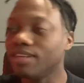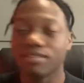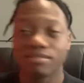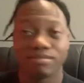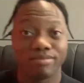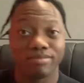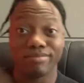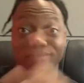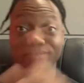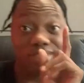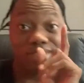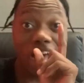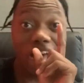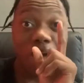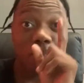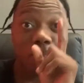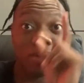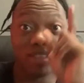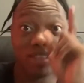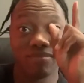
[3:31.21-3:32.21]
See, I'm
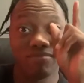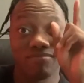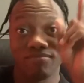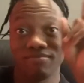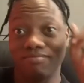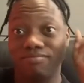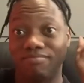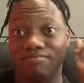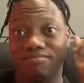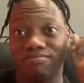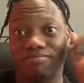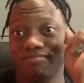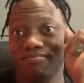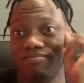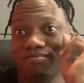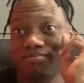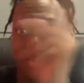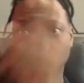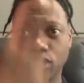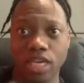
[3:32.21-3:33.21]
a
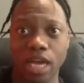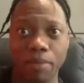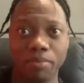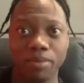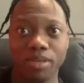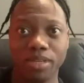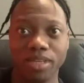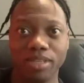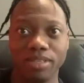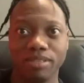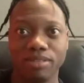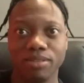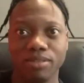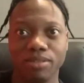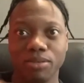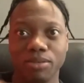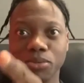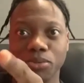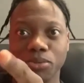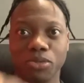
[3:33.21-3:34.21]
Japanese
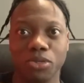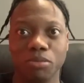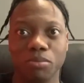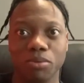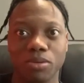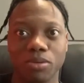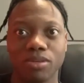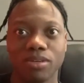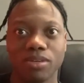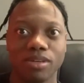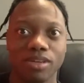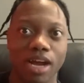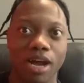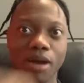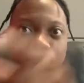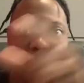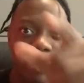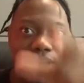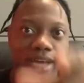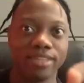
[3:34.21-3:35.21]
YouTuber.
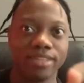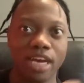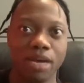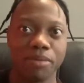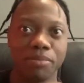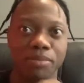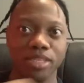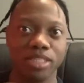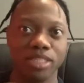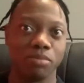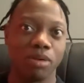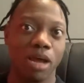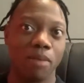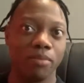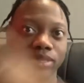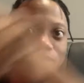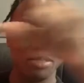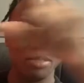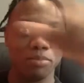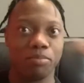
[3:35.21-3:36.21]
I'm not Japanese, but I'm
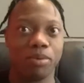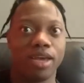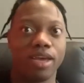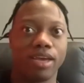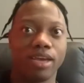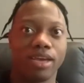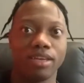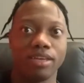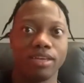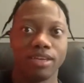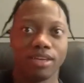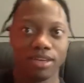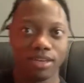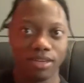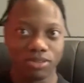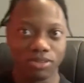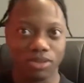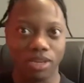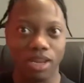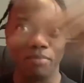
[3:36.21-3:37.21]
in Japan,
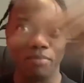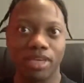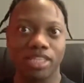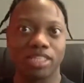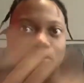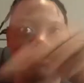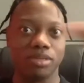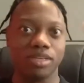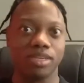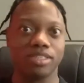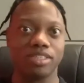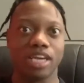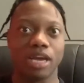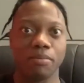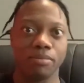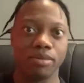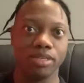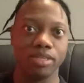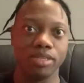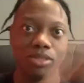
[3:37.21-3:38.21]
so that makes me a
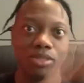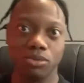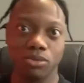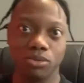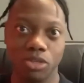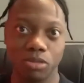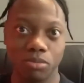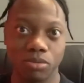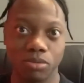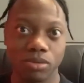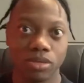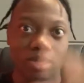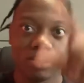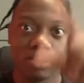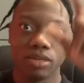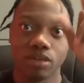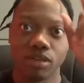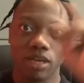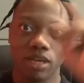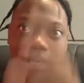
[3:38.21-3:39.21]
Japanese YouTuber.
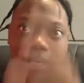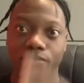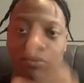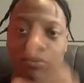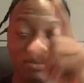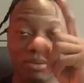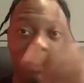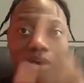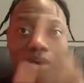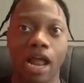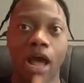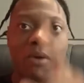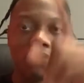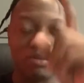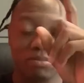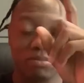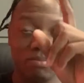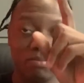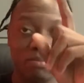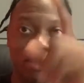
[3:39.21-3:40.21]
And if you thought
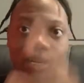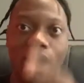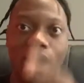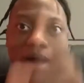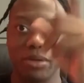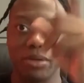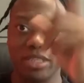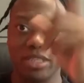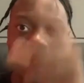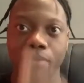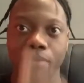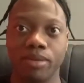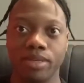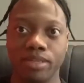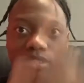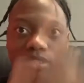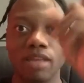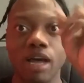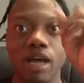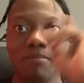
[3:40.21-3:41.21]
I was Japanese,
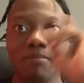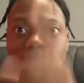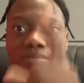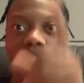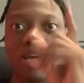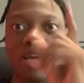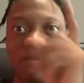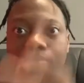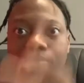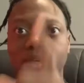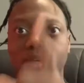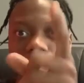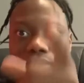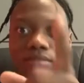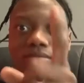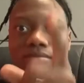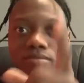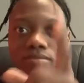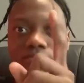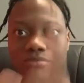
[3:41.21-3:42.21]
stop being
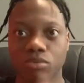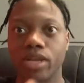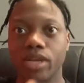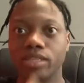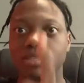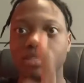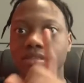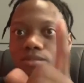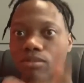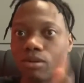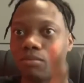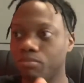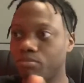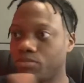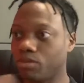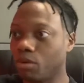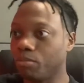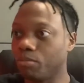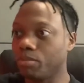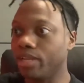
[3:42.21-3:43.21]
racist.
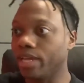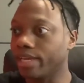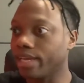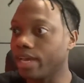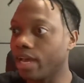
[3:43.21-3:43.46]
Don't be that guy.